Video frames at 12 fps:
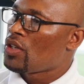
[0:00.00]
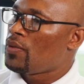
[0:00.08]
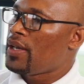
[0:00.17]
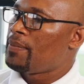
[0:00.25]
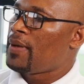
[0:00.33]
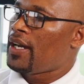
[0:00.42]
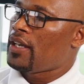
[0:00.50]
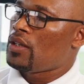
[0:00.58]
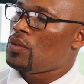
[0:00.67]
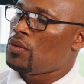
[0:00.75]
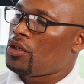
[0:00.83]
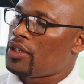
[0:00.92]
whereby
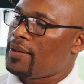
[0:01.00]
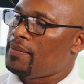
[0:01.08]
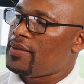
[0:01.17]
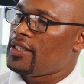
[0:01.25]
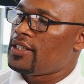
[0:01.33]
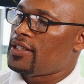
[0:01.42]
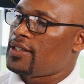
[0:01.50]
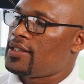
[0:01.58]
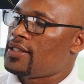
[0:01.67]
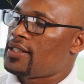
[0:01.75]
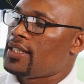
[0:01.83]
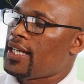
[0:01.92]
we're going to be
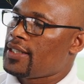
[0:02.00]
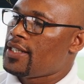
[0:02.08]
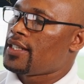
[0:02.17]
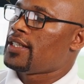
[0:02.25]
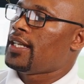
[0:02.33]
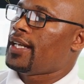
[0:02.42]
selecting